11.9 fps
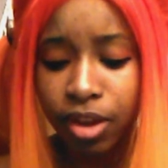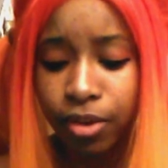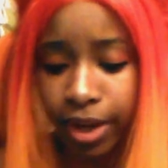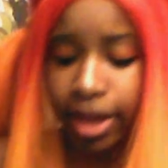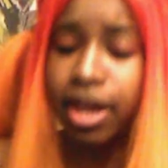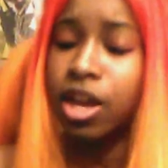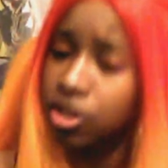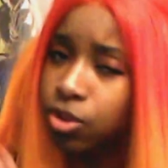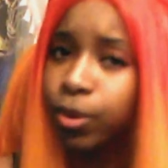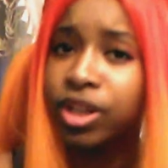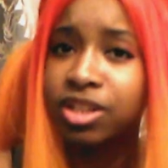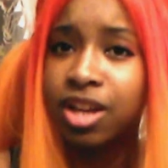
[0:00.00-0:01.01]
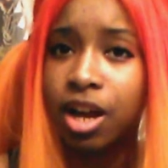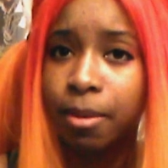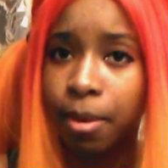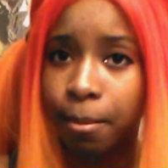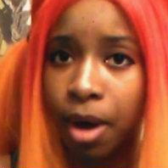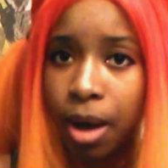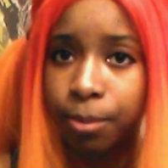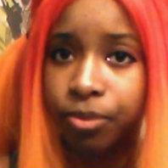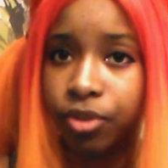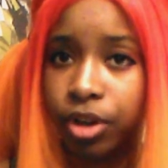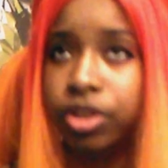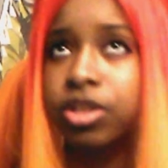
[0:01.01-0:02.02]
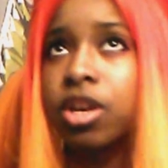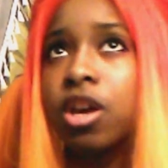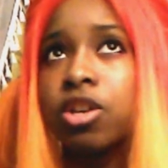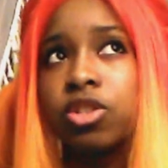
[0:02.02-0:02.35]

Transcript: Okay, so we're going to talk about Mob first.